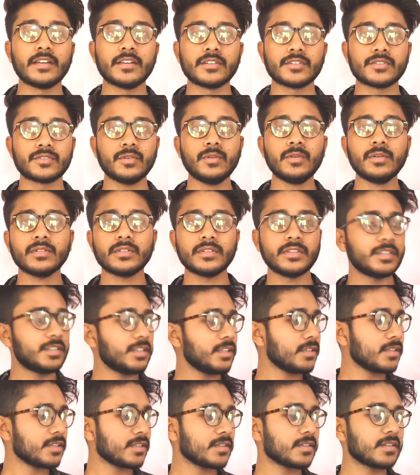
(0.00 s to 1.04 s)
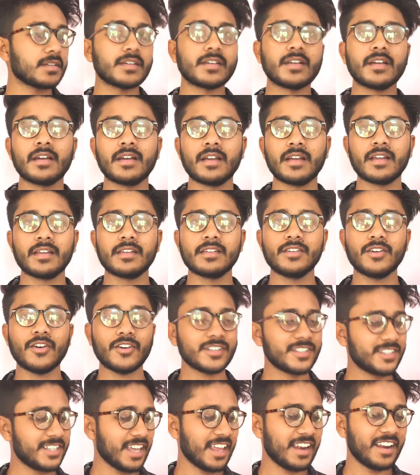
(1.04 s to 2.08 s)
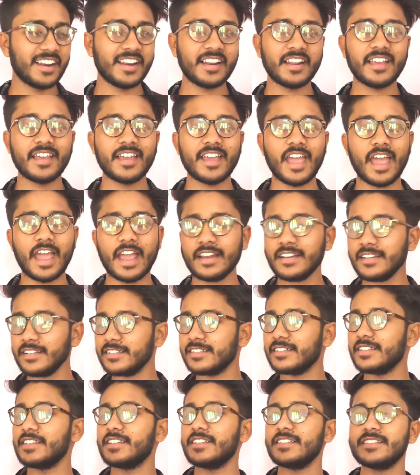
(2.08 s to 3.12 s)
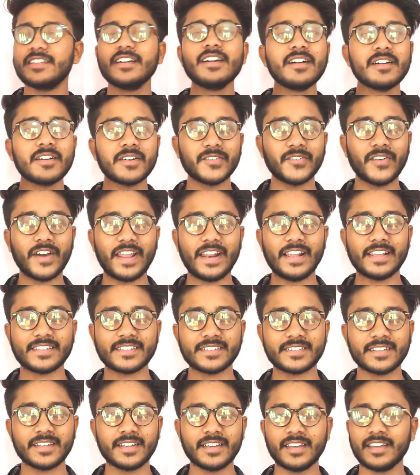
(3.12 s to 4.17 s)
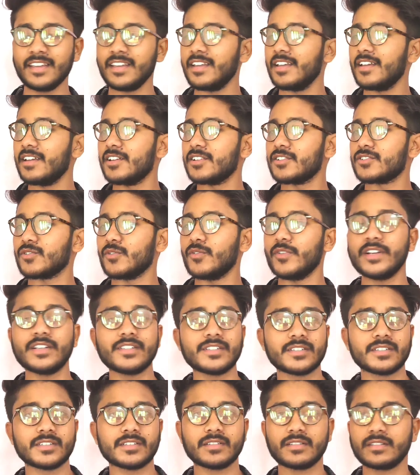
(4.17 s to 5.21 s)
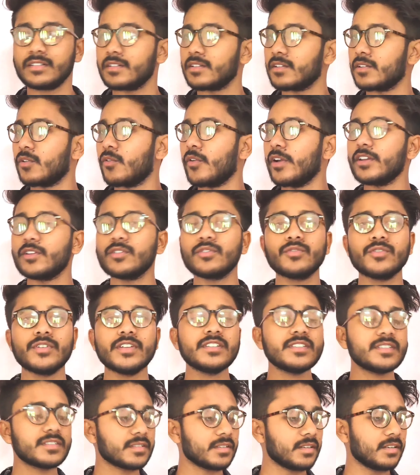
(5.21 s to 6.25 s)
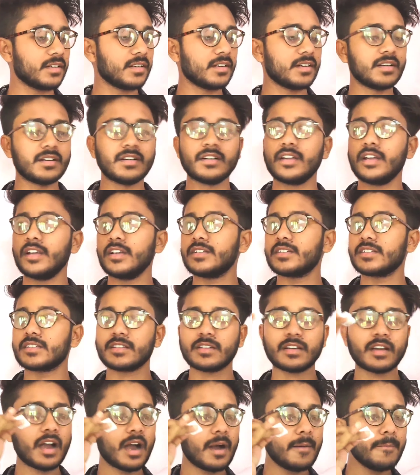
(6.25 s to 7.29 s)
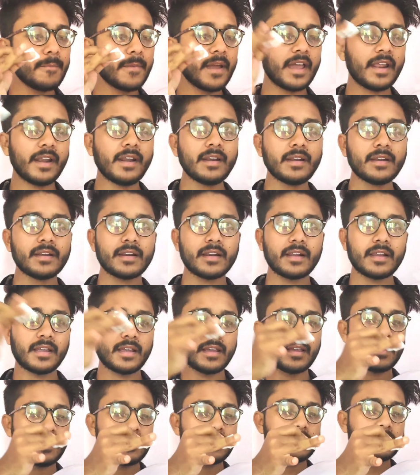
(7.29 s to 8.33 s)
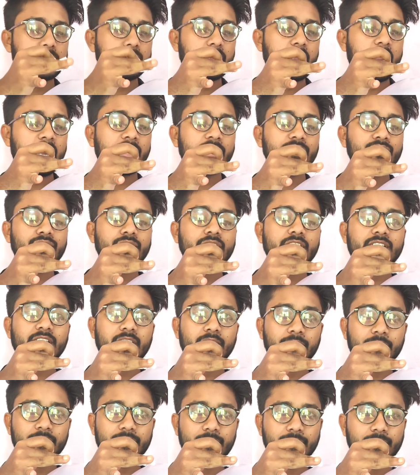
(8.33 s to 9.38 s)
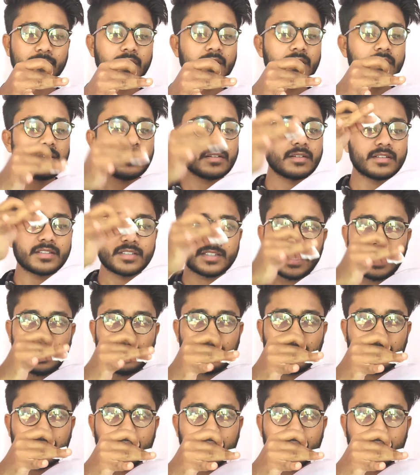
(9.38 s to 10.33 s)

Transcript: so this is your cell and this is the virus. So it's going to do is it's come and attach on the surface of the cell